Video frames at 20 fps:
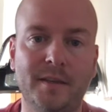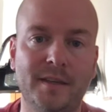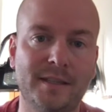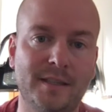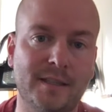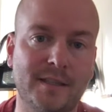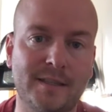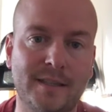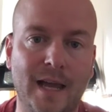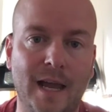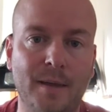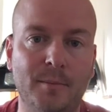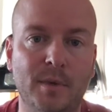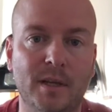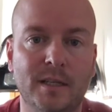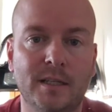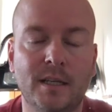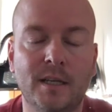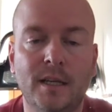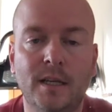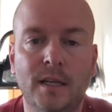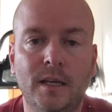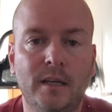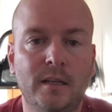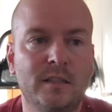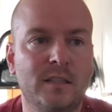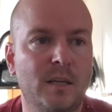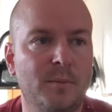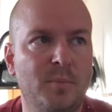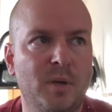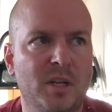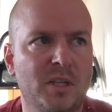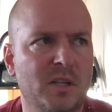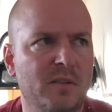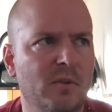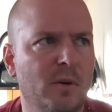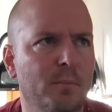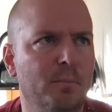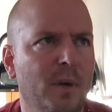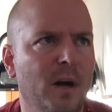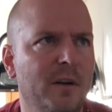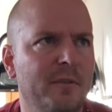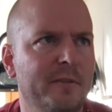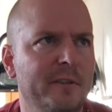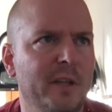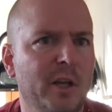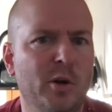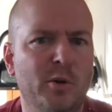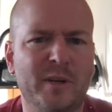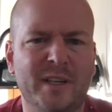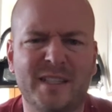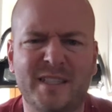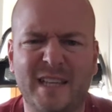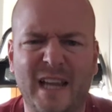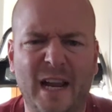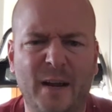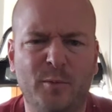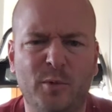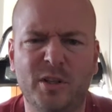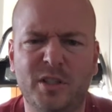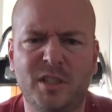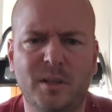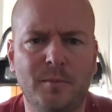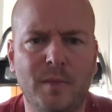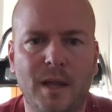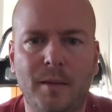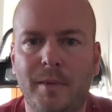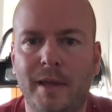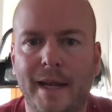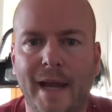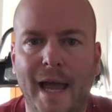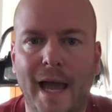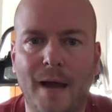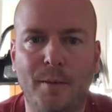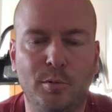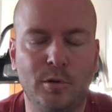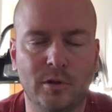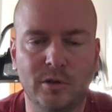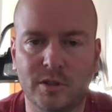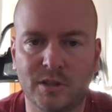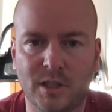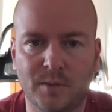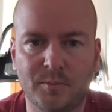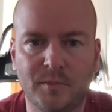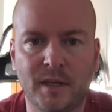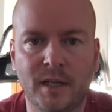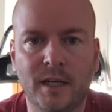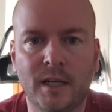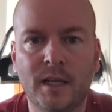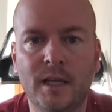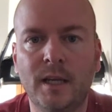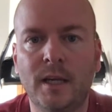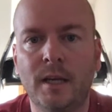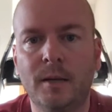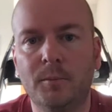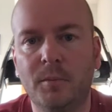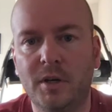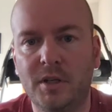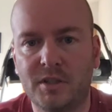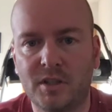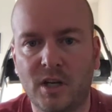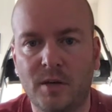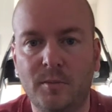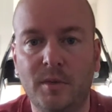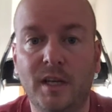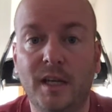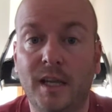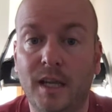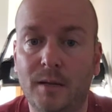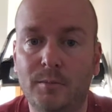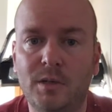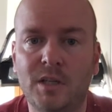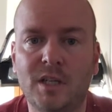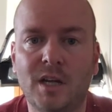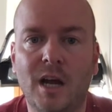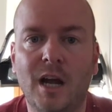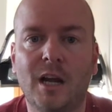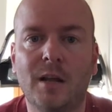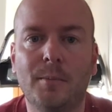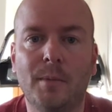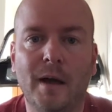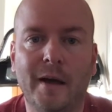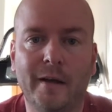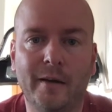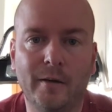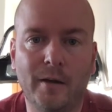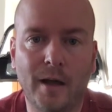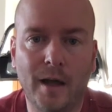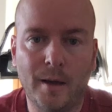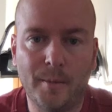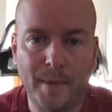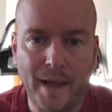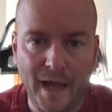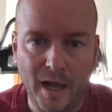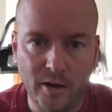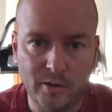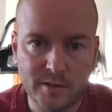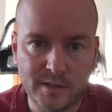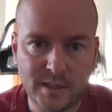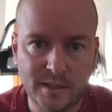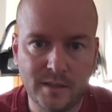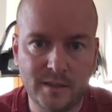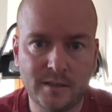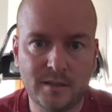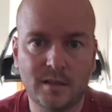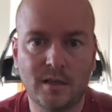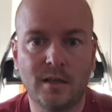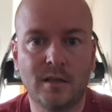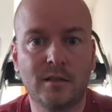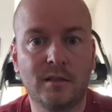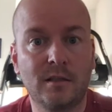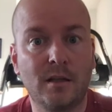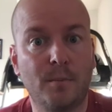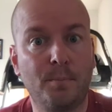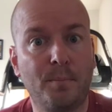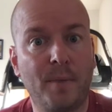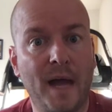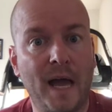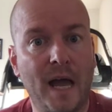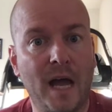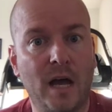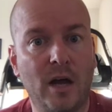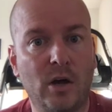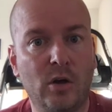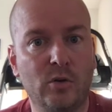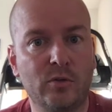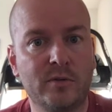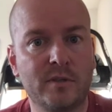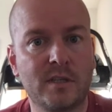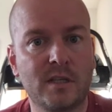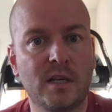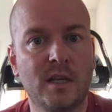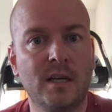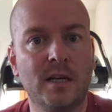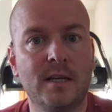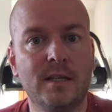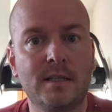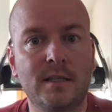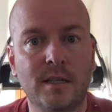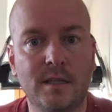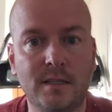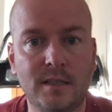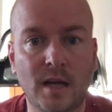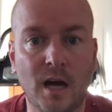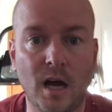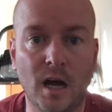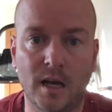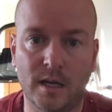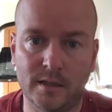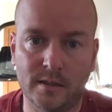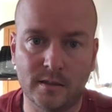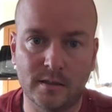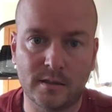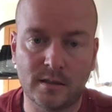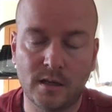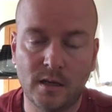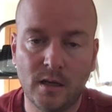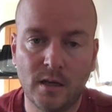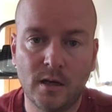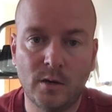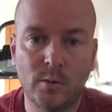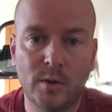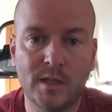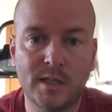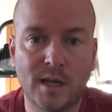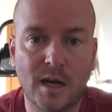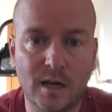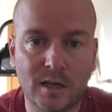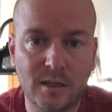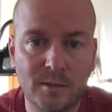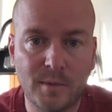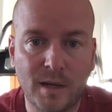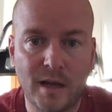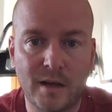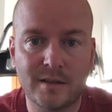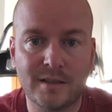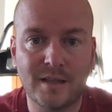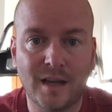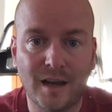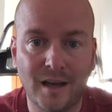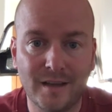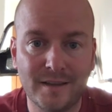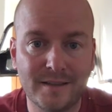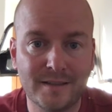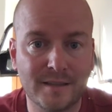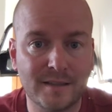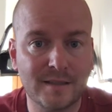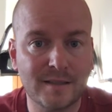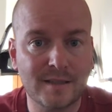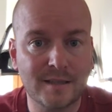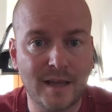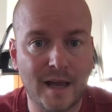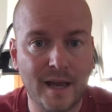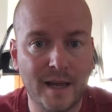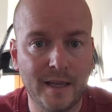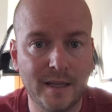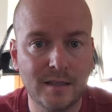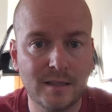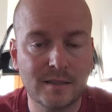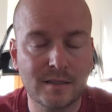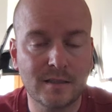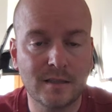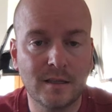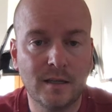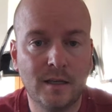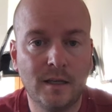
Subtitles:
assignment. See a picture of a buffalo and a sandwich and maybe an apple or something, but it's going to be talking about ounces to pounds to tons. We talked about tons in science.